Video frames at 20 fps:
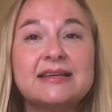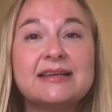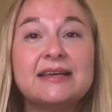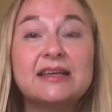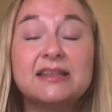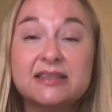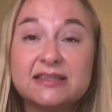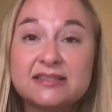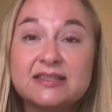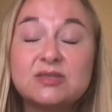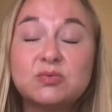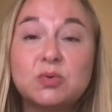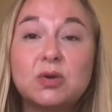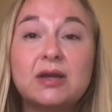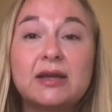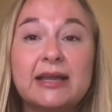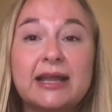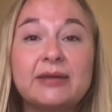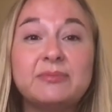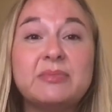And this is
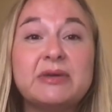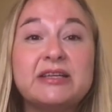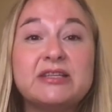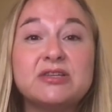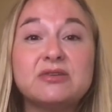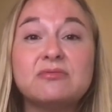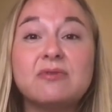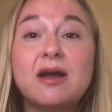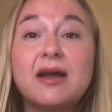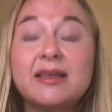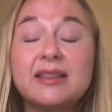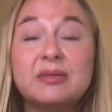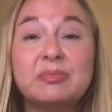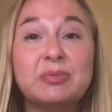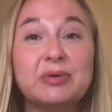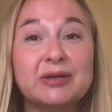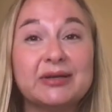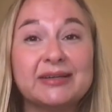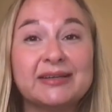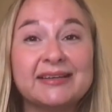what led me to write the
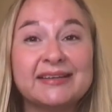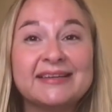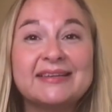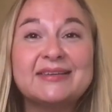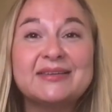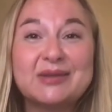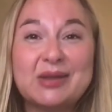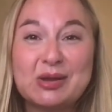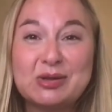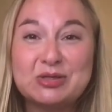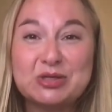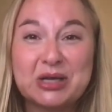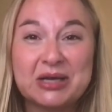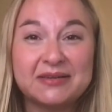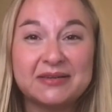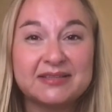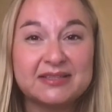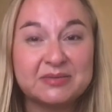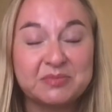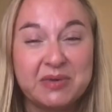book, No
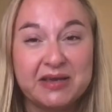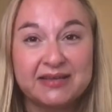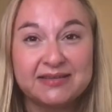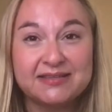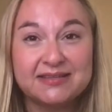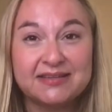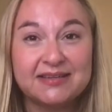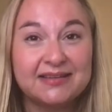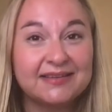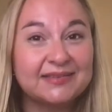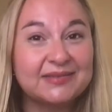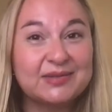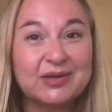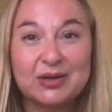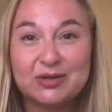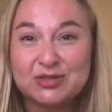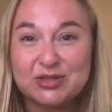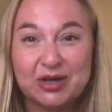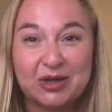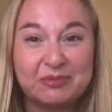Child is Missed,
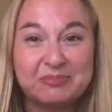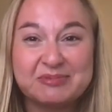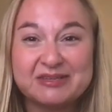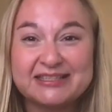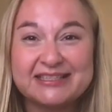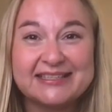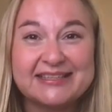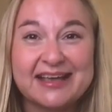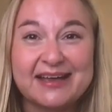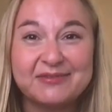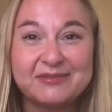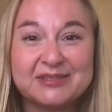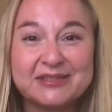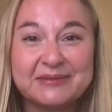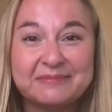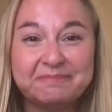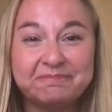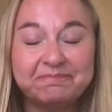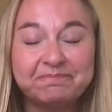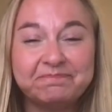No Child Misses Out.
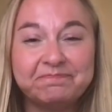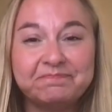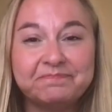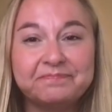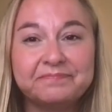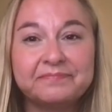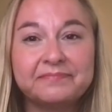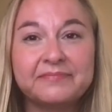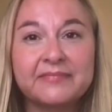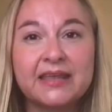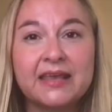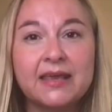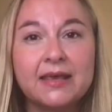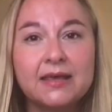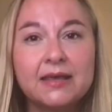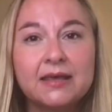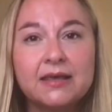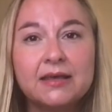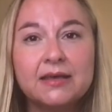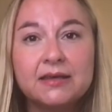
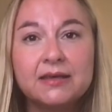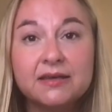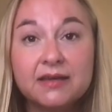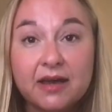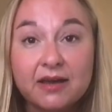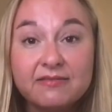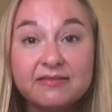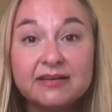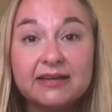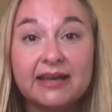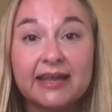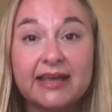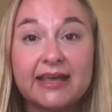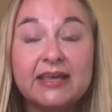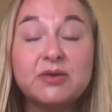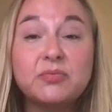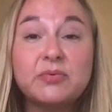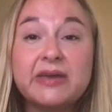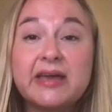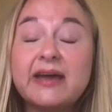
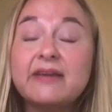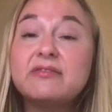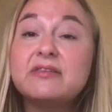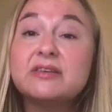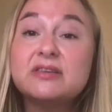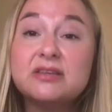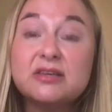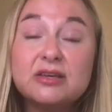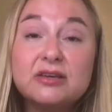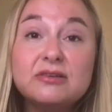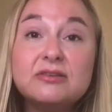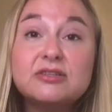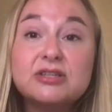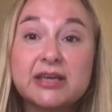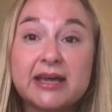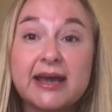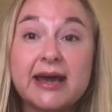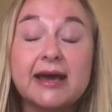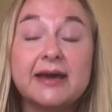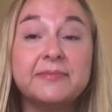Currently, we have a huge
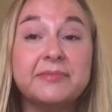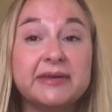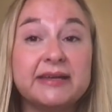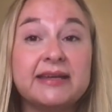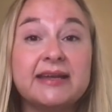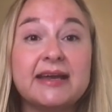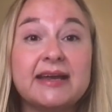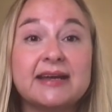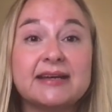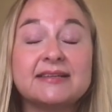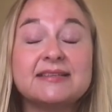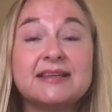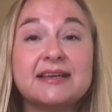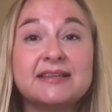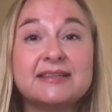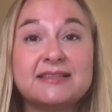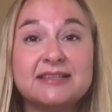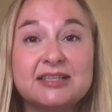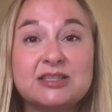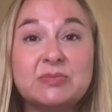gap in
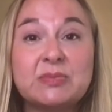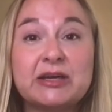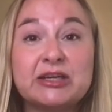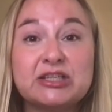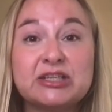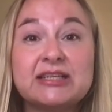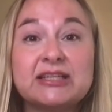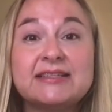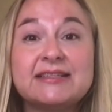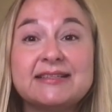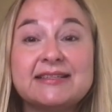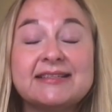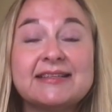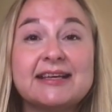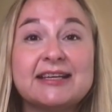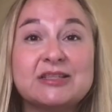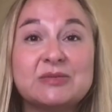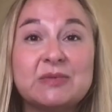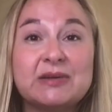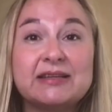access to specialist
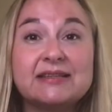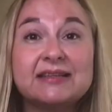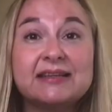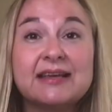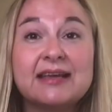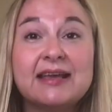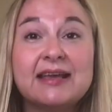assessment,